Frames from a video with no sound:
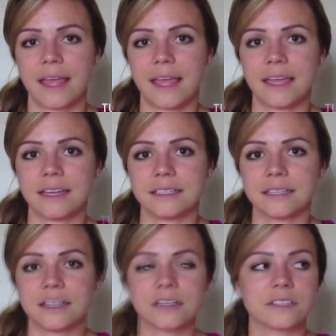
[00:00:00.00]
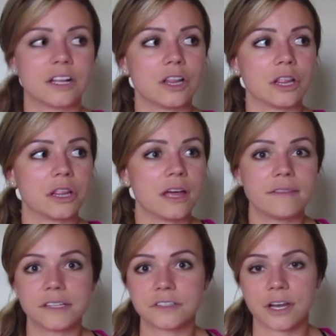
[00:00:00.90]
And I just
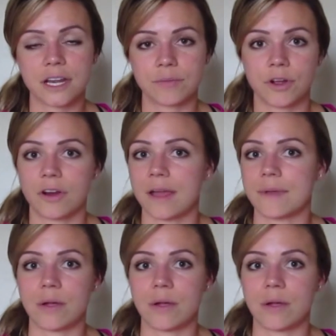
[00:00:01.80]
love this training program.